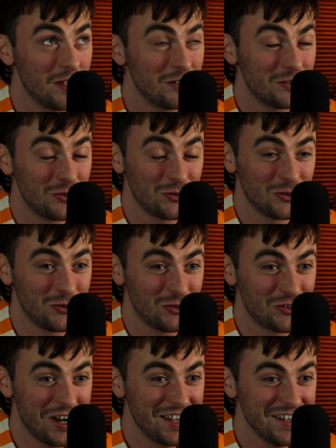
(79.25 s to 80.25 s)
just a good
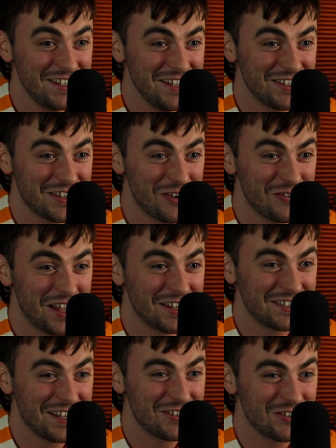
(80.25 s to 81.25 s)
track, isn't it? So let's
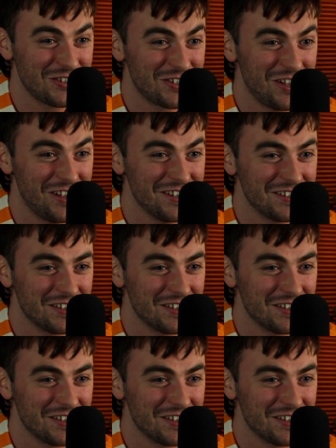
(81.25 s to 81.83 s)
just start,